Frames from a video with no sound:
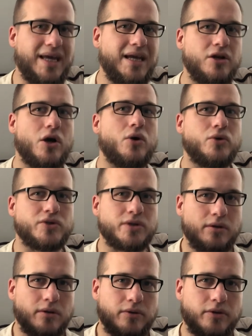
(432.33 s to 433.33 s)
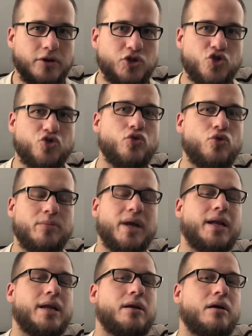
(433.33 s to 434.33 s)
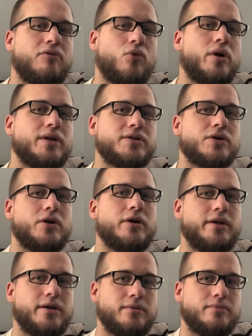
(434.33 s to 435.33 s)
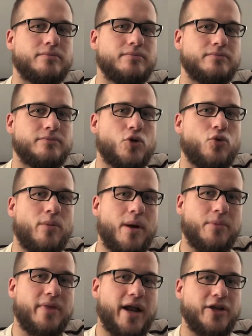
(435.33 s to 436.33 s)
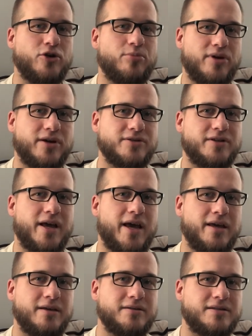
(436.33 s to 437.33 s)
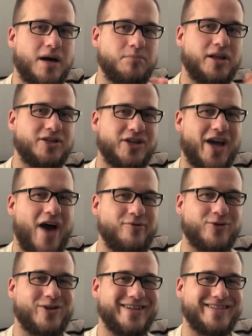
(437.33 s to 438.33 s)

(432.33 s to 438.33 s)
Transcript: knows the true meaning of what is good. Remember that in your prayers today. God bless you. Have a great